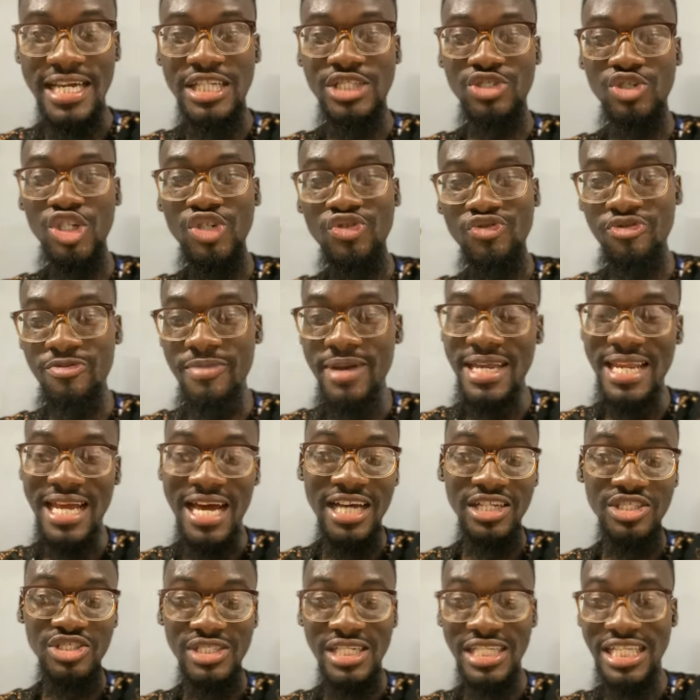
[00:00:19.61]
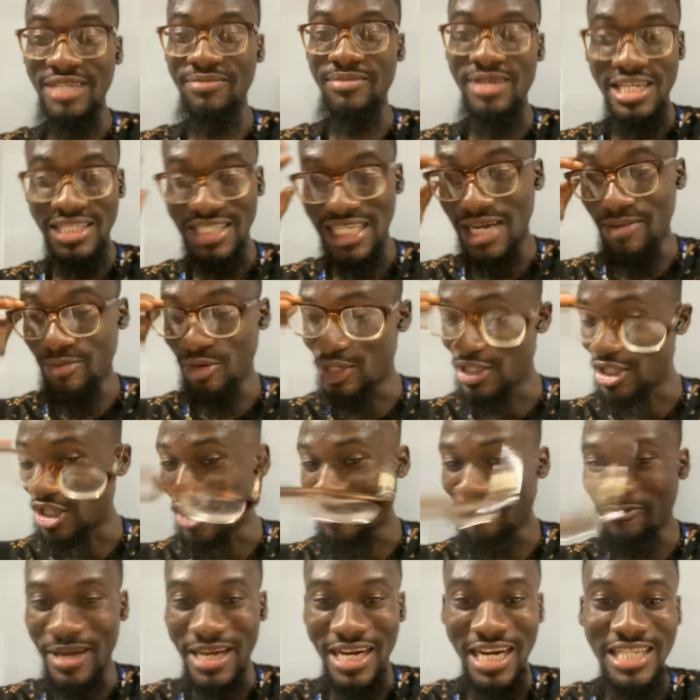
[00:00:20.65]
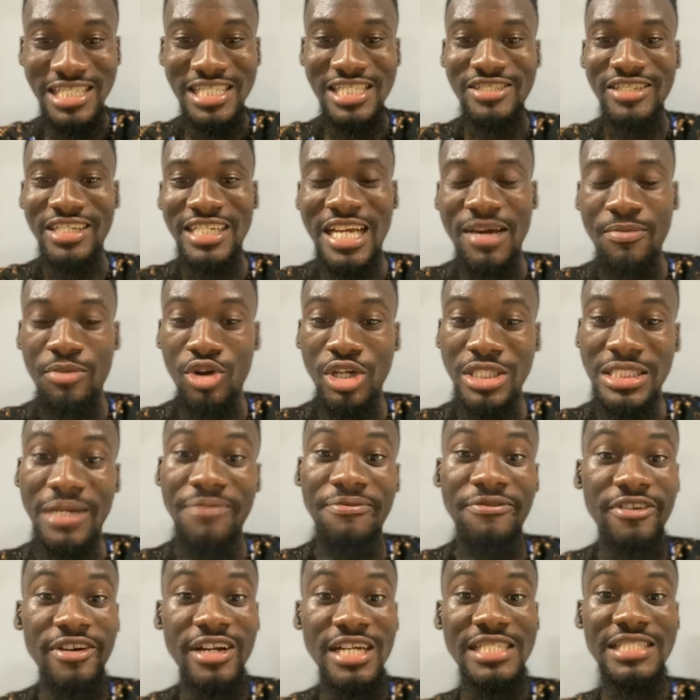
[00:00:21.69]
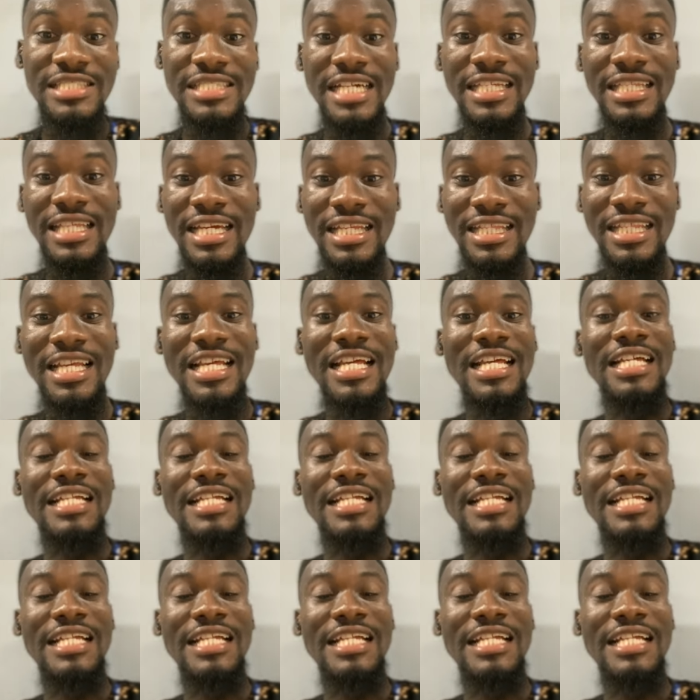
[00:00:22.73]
He's going to remain as United manager. I'm going to take off my glasses right now because I'm very excited.